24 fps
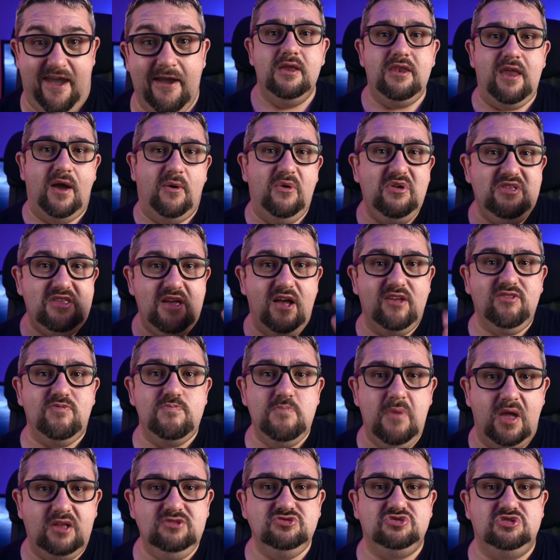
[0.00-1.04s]
Now, he does
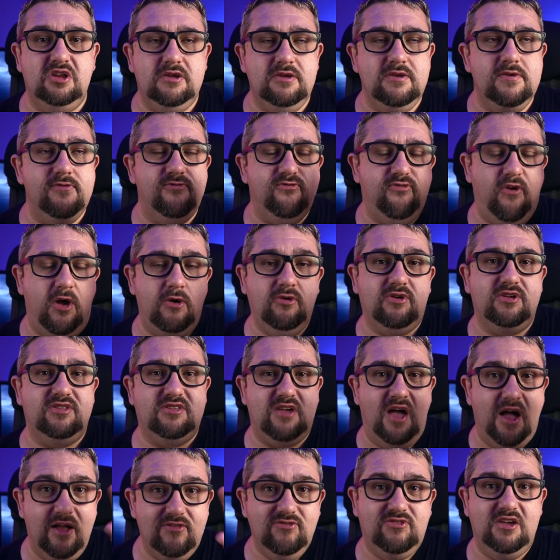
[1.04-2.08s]
mention focus
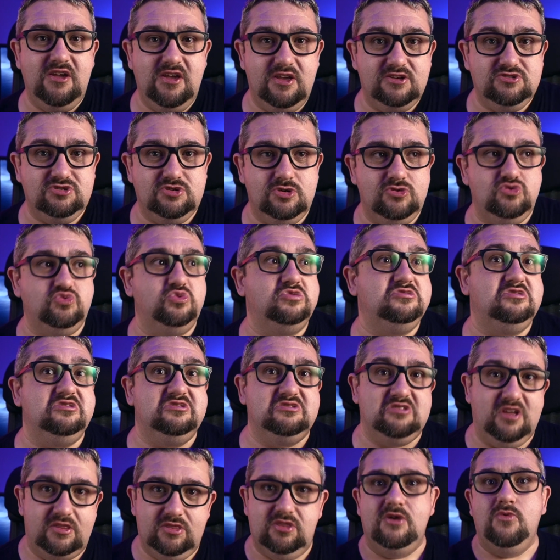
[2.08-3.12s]
hunting issues, which is
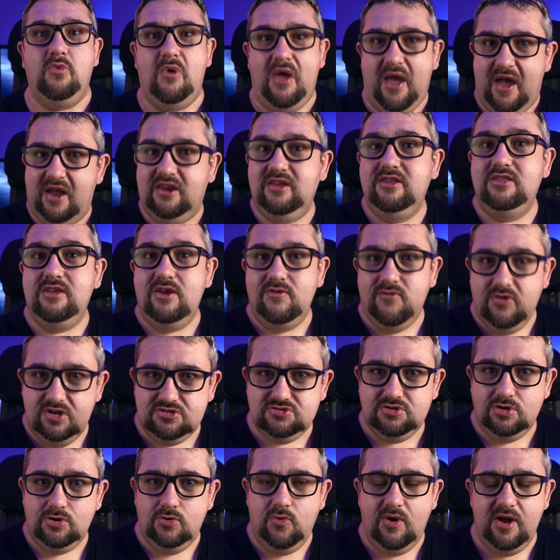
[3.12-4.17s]
something we had in the
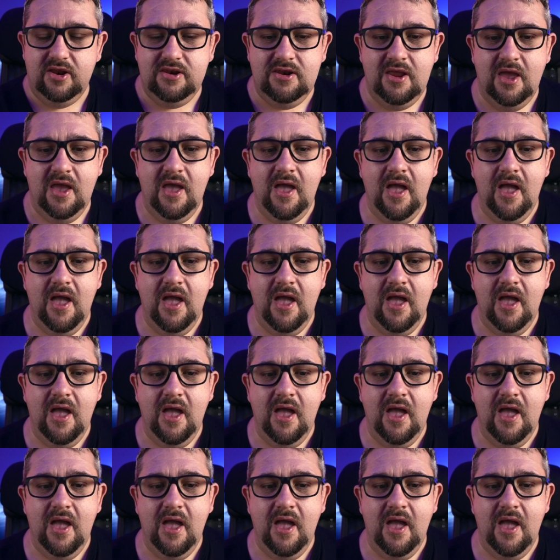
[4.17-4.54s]
original one.